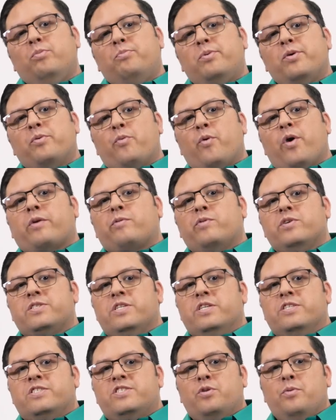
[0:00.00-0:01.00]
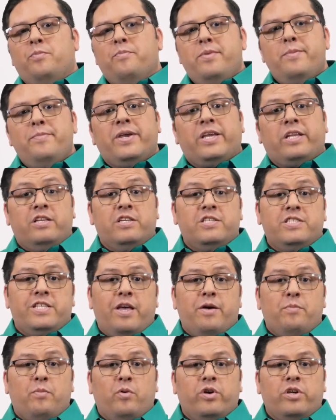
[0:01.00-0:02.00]
prerequisites to mimic this
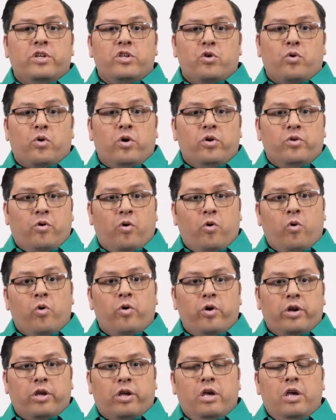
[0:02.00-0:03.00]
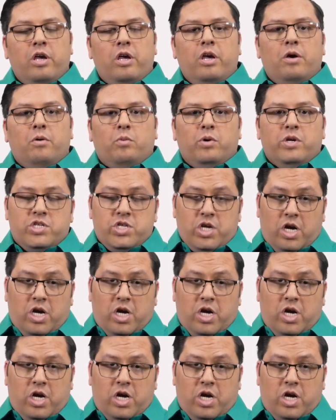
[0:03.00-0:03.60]
demo in your own org, which